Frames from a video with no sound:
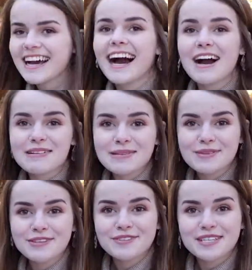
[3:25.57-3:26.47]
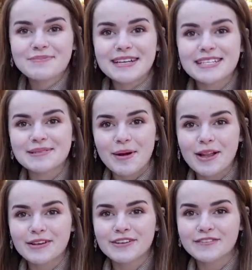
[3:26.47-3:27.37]
I'm going to be using my
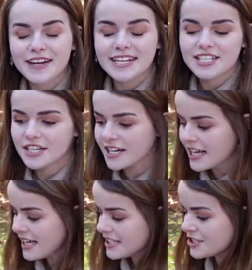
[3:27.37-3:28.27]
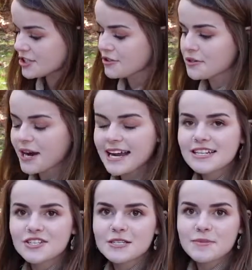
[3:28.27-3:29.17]
smaller reflector to show you
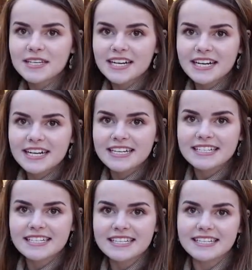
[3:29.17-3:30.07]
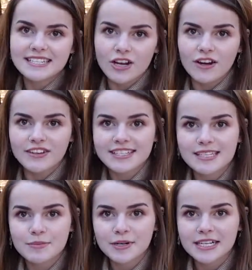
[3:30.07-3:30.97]
guys, just because he's
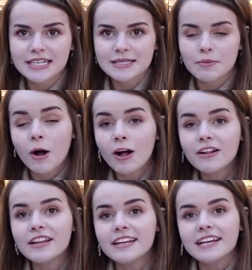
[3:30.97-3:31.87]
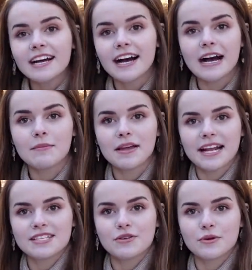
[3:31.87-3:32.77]
obviously pretty small, and
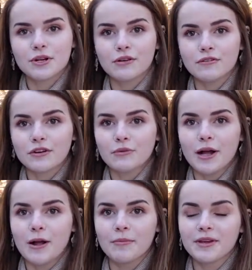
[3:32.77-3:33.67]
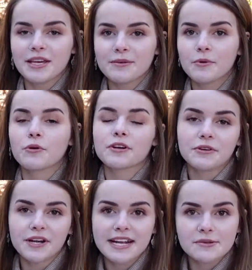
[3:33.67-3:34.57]
I don't want to overwhelm him or
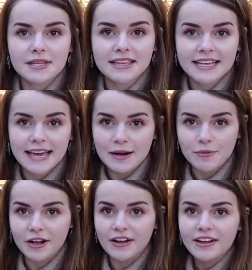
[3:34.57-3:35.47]
you guys in the camera